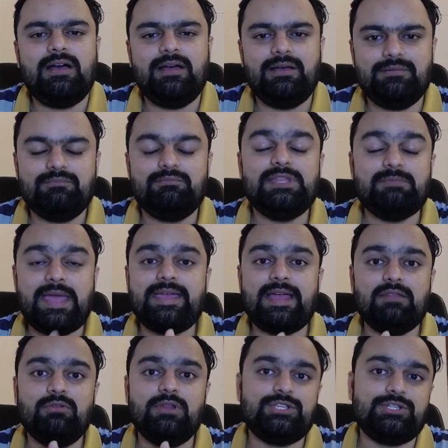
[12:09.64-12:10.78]
in my
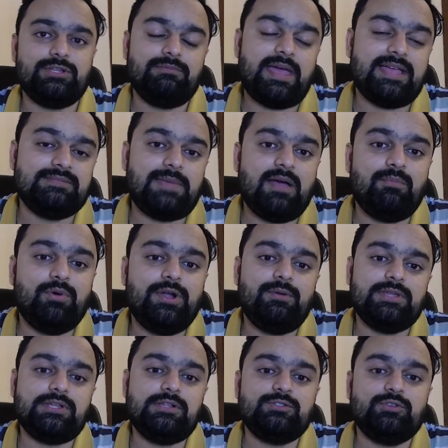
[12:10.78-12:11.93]
calculation, as my opponent
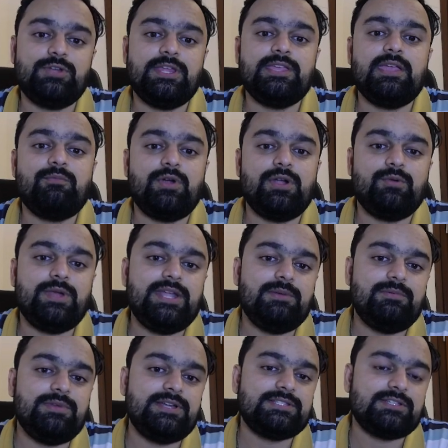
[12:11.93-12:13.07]
was also thinking for 20
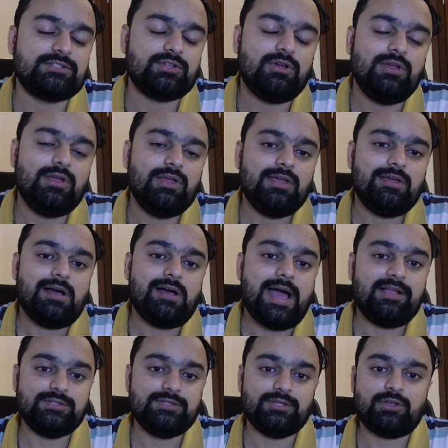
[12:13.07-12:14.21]
minutes or so, I
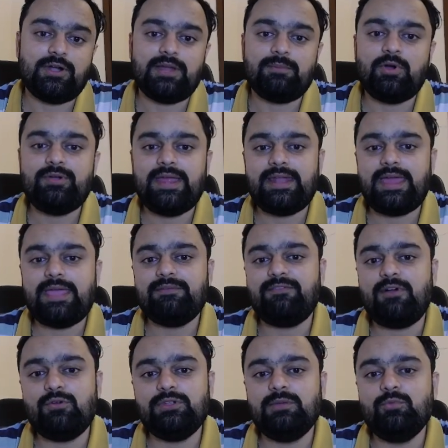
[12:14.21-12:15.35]
also thought about and I
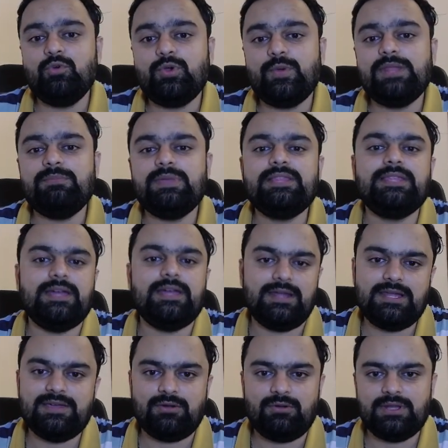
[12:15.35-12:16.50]
found the move queen b3
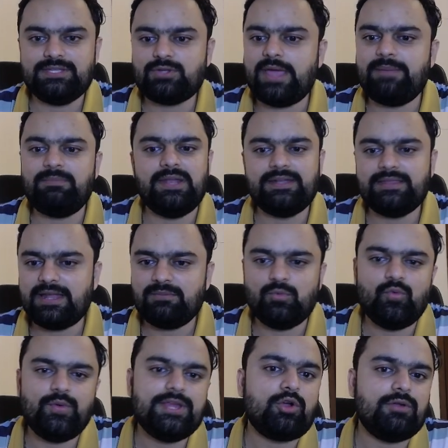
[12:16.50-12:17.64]
earlier only. So I played that
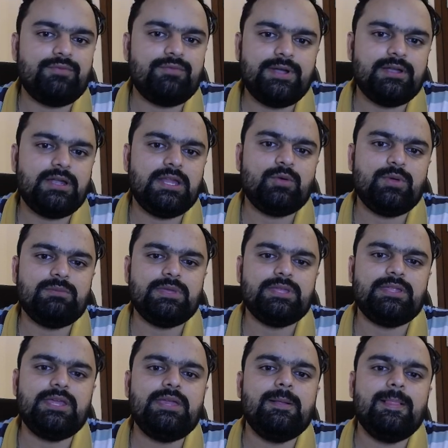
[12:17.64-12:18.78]
move very confidently, queen
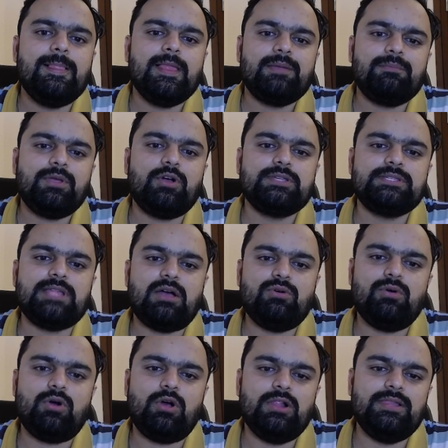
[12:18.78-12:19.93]
b3, because now
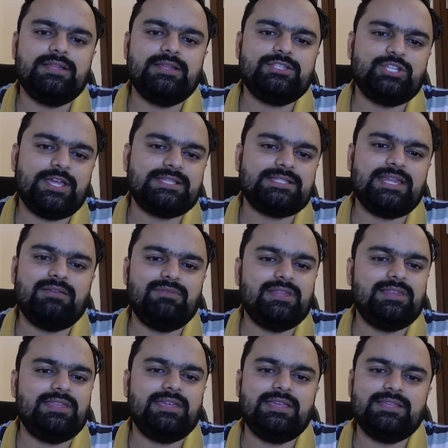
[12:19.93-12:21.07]
all the checks and
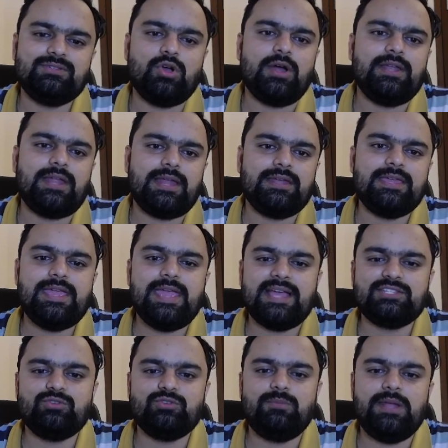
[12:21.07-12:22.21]
everything is gone and he
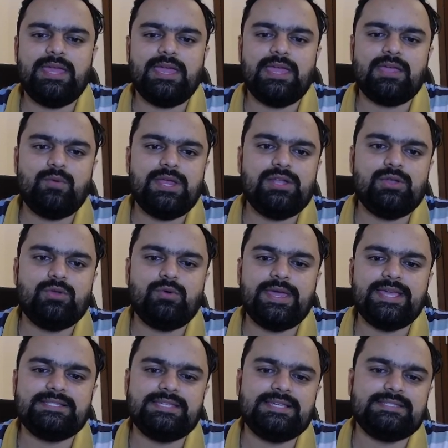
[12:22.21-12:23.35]
has to play queen to
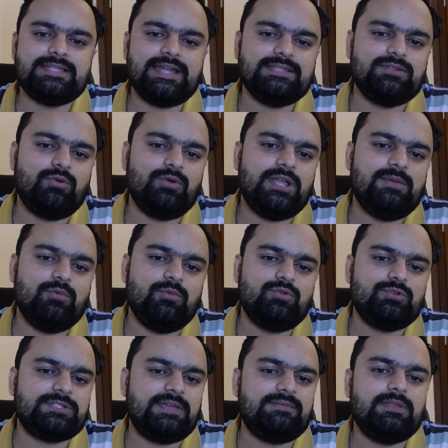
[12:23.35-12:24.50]
a6. That is the only move
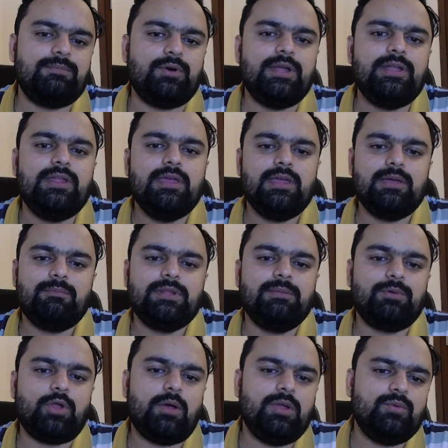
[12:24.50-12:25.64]
to save the pawn. But the
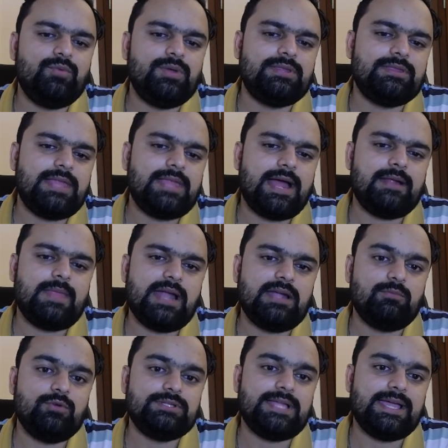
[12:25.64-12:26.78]
problem with that
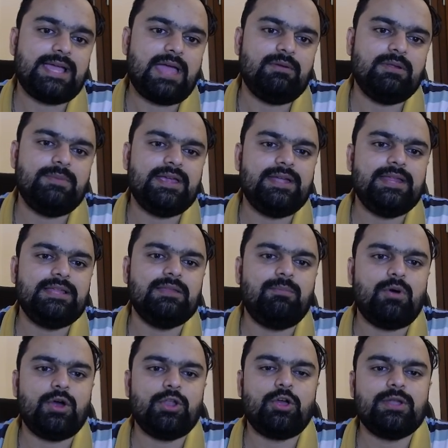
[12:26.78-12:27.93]
move is like I will be getting the
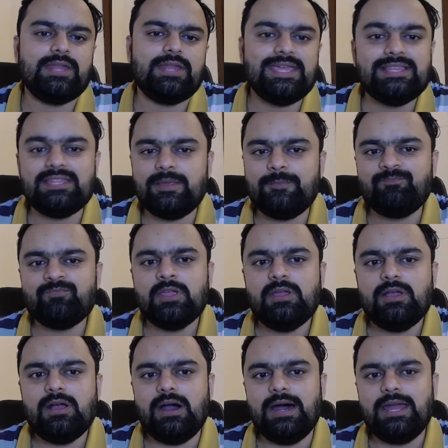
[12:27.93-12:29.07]
pawn on e3.
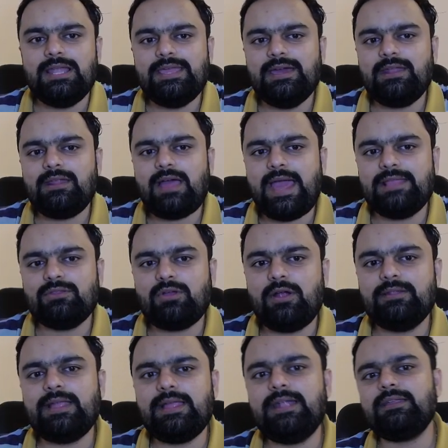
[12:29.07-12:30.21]
Earlier I
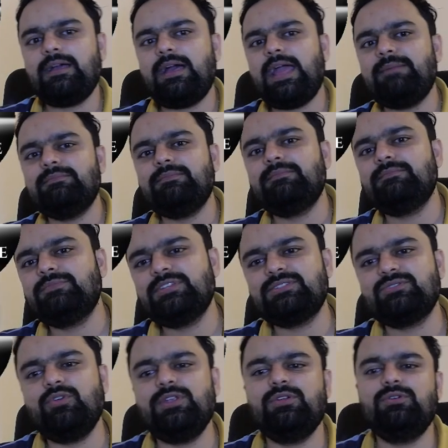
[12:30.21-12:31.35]
thought that I'm
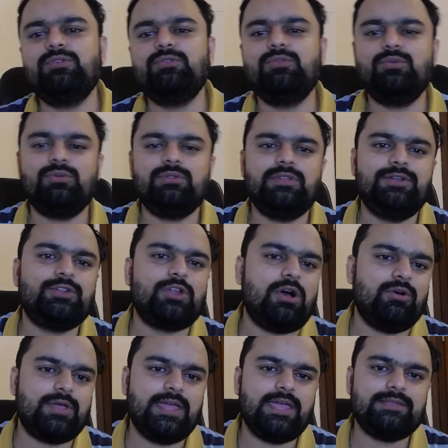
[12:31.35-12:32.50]
just going to do the draw.
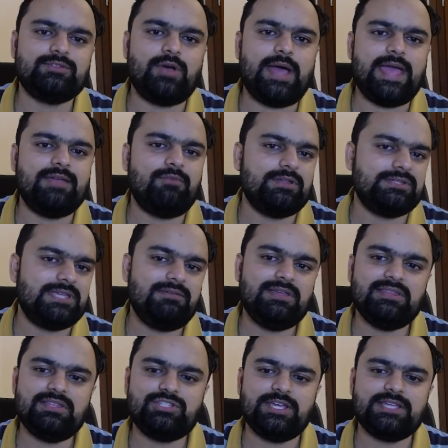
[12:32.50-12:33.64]
Okay, so I was
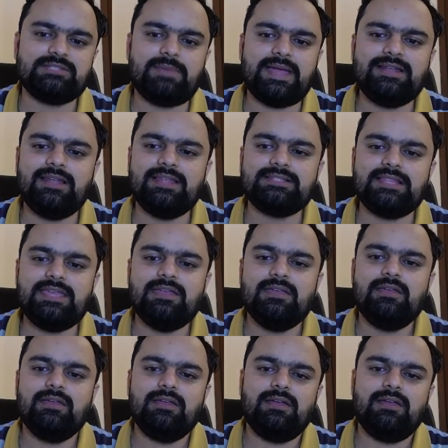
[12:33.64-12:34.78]
giving the checks mindlessly,
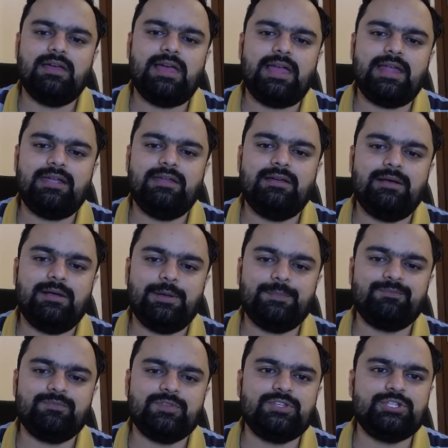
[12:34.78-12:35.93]
and
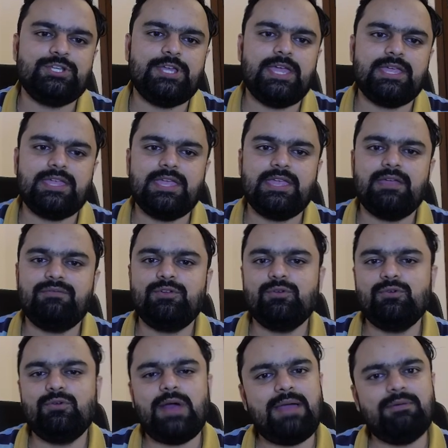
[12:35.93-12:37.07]
check, king
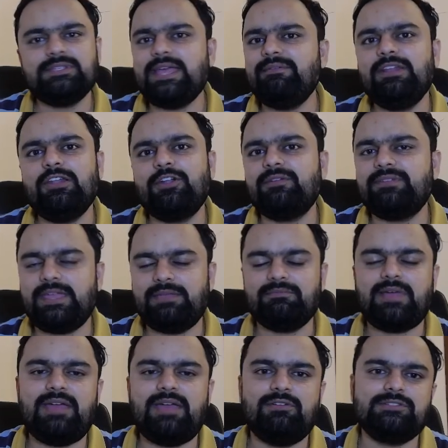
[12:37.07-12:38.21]
f2. I was having a lot of time,
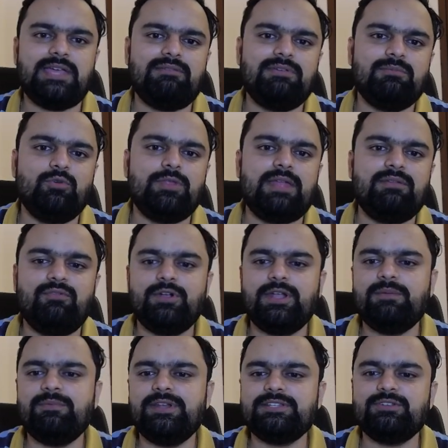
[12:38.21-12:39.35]
I was having more than
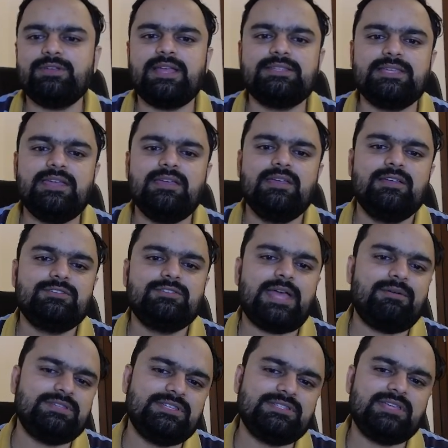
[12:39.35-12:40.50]
40 minutes, you can say. So I
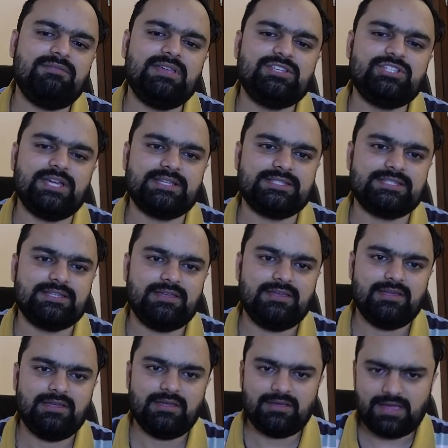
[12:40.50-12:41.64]
was just giving checks,
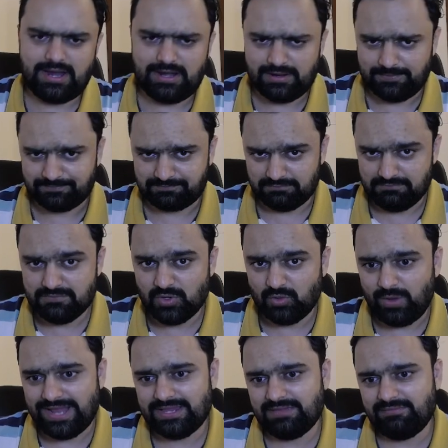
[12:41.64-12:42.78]
and
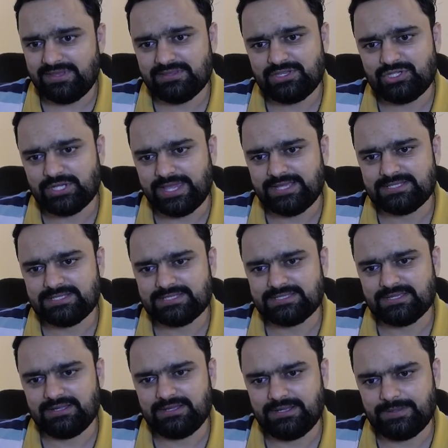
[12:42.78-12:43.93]
while giving the checks
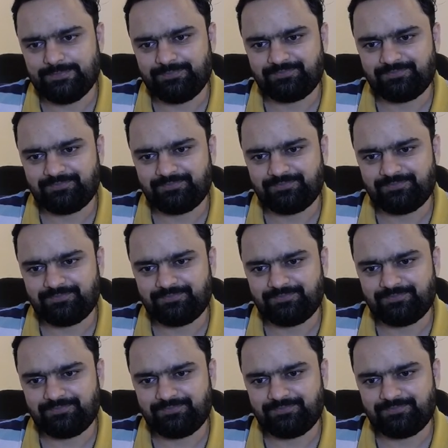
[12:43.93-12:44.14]
I